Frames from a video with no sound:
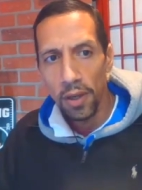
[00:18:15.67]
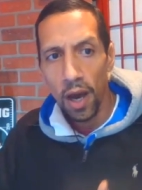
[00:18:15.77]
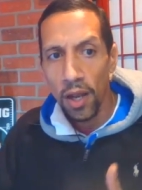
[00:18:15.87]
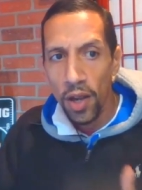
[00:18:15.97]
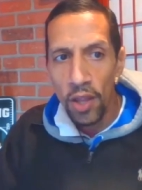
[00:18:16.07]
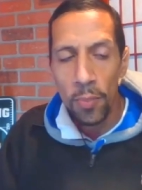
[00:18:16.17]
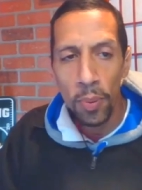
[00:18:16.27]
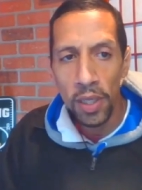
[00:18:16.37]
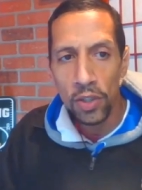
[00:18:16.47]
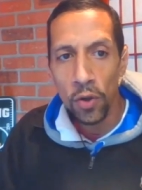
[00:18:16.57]
Another
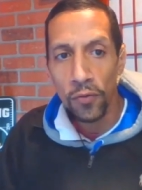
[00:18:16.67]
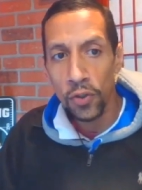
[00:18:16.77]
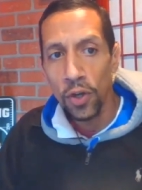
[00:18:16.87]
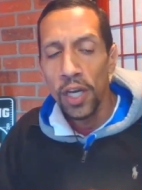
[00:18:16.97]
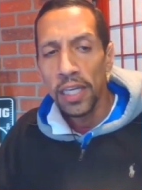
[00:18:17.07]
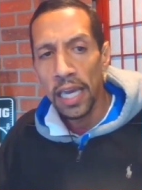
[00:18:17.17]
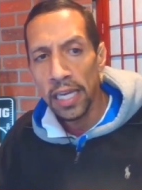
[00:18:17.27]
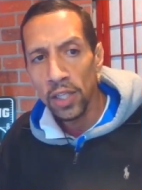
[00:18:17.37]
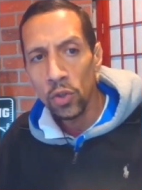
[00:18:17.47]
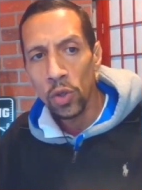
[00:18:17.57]
police officer getting
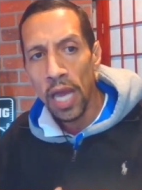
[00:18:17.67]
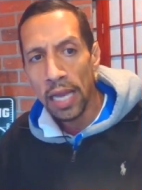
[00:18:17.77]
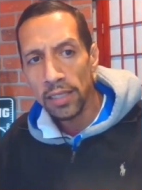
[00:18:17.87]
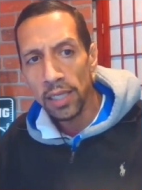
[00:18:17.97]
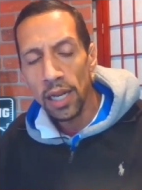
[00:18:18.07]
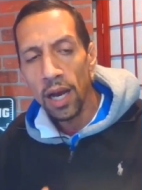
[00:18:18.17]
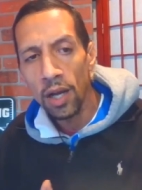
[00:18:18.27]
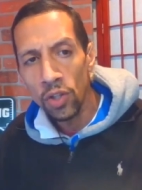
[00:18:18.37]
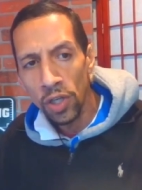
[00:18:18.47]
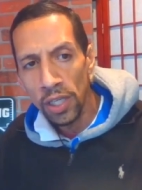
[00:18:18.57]
into an accident
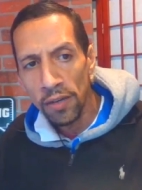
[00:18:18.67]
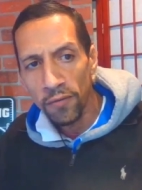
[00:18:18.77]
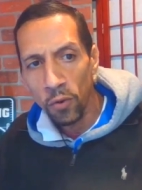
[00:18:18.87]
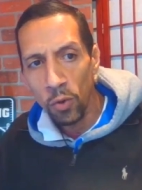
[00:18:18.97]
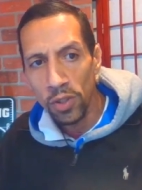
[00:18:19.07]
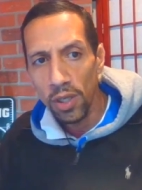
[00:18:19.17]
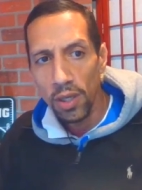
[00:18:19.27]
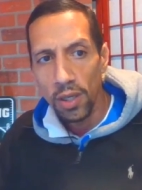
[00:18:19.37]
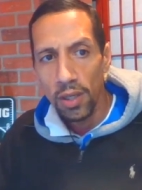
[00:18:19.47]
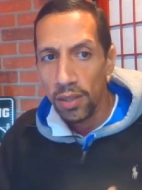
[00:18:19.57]
under the influence
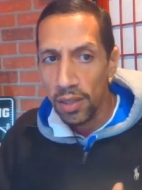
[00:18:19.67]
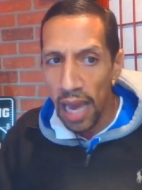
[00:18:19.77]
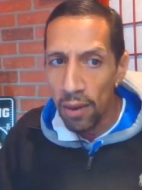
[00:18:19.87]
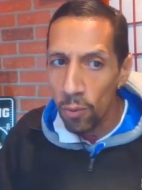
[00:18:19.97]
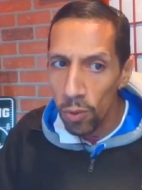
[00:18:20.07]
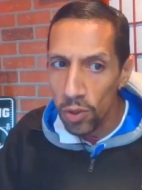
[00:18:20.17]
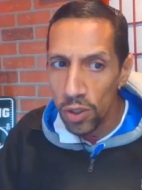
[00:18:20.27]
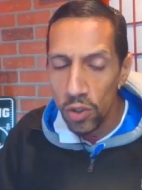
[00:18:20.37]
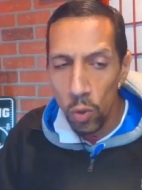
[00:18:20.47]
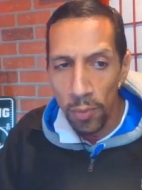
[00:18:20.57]
that was
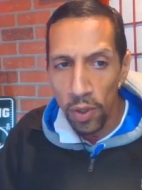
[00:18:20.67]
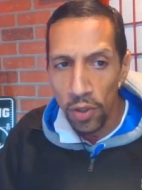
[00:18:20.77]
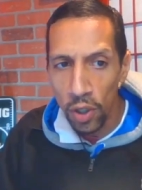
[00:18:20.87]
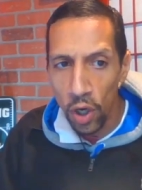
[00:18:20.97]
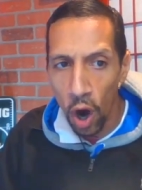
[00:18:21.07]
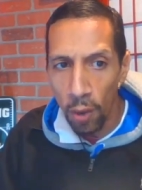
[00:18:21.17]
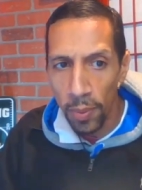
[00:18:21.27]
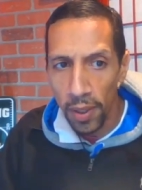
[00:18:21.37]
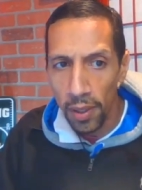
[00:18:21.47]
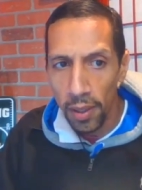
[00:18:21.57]
swept under the
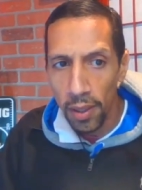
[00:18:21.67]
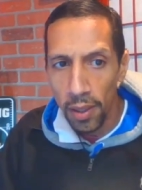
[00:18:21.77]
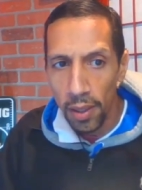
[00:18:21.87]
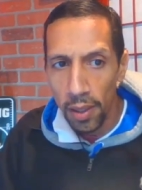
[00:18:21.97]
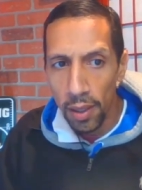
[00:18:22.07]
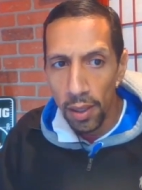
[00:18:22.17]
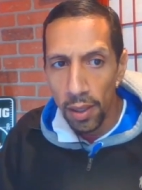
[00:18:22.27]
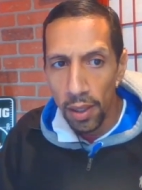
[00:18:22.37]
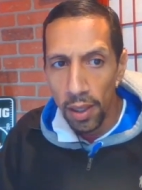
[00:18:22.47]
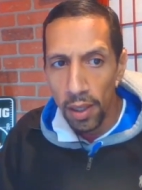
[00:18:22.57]
carpet.
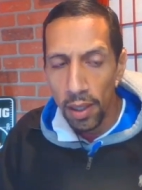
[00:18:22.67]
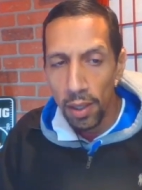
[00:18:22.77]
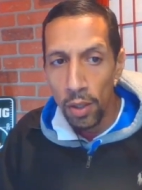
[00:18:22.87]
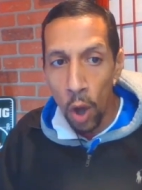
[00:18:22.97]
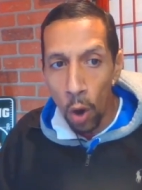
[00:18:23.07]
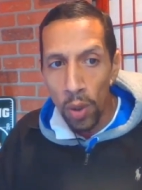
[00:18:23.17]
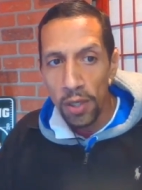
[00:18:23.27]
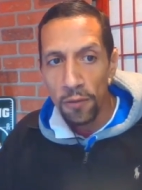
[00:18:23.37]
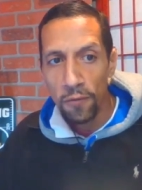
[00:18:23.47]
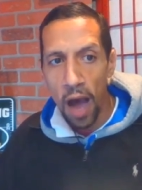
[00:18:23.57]
No one
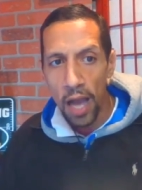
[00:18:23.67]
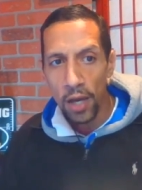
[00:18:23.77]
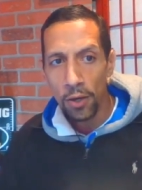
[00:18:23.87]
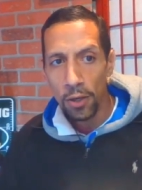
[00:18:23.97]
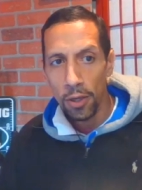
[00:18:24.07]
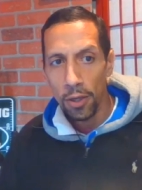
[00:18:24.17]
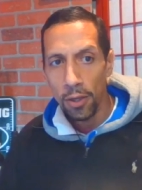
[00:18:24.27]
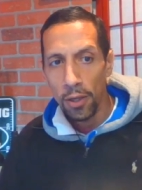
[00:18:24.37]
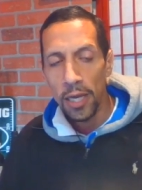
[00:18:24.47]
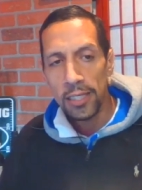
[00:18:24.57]
is fired
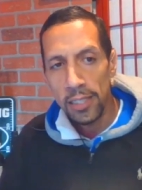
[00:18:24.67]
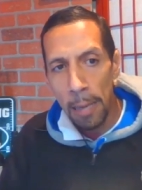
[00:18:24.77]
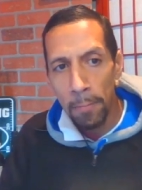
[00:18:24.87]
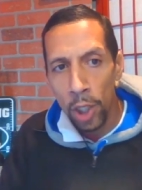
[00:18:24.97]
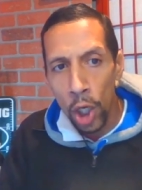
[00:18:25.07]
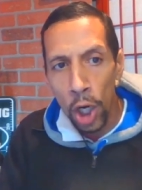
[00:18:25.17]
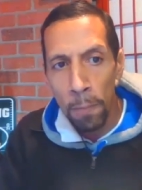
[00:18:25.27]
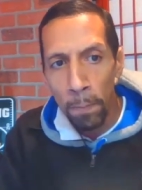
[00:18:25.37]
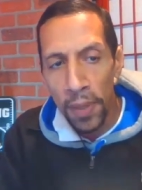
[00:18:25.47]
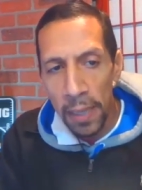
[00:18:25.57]
except good
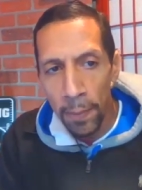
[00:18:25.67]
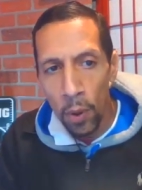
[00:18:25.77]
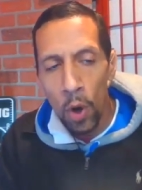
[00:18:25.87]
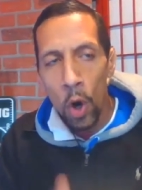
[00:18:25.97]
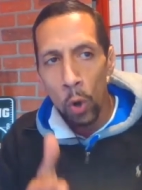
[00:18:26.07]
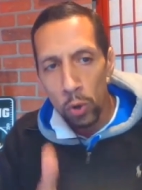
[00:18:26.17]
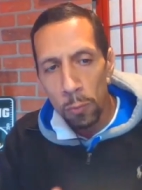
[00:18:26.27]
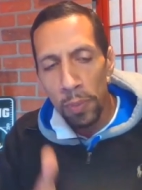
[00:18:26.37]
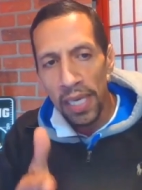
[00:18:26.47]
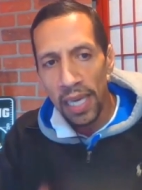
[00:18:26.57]
people who
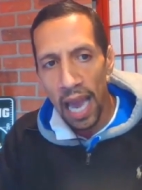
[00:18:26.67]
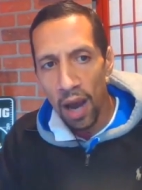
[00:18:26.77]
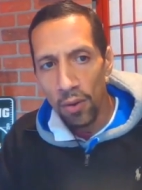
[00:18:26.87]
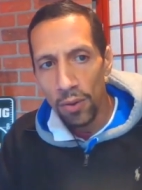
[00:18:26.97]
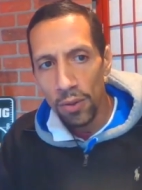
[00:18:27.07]
speak out.